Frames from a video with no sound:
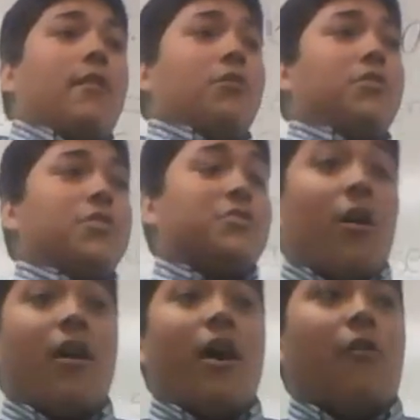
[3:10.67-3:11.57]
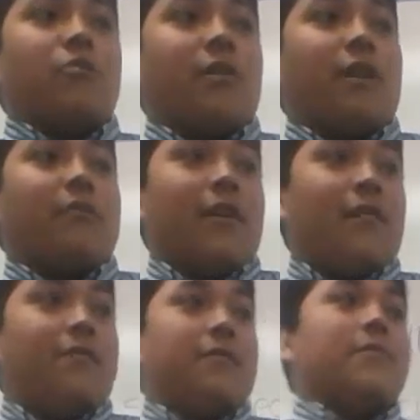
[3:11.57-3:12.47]
with the small hours we have
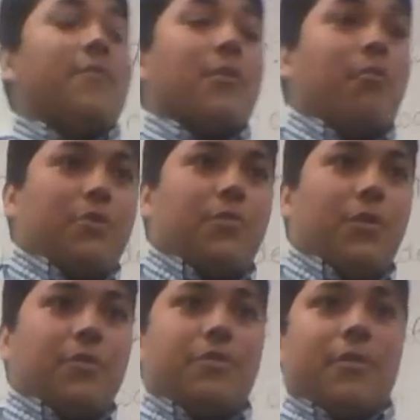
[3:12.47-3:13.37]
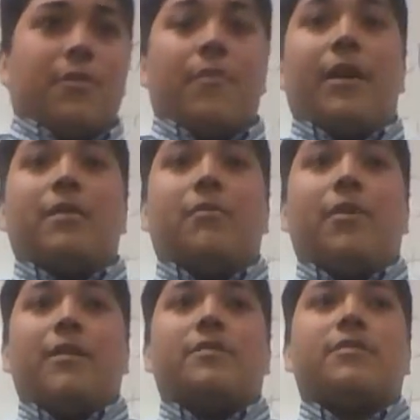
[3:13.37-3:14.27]
left, we're supposed to make the
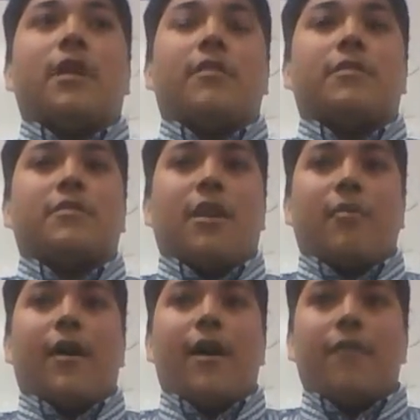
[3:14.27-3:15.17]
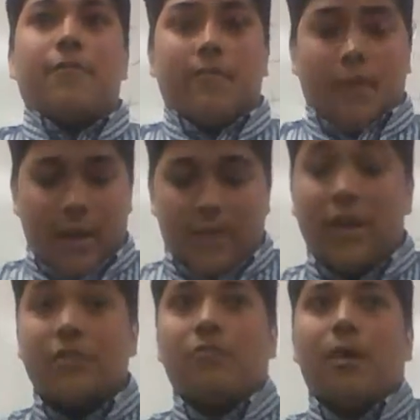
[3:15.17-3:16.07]
best out of the time we have. And
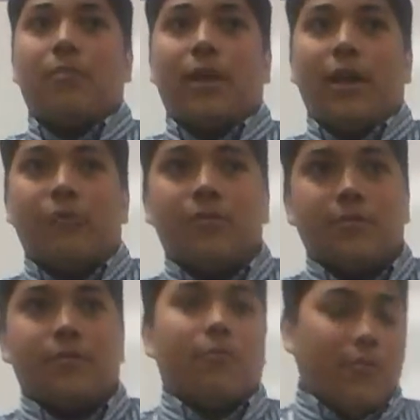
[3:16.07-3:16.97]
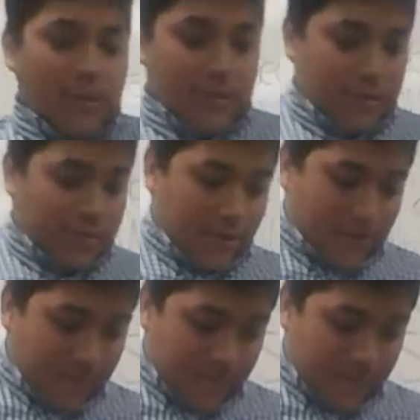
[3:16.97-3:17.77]
that's what my plan was with my sister.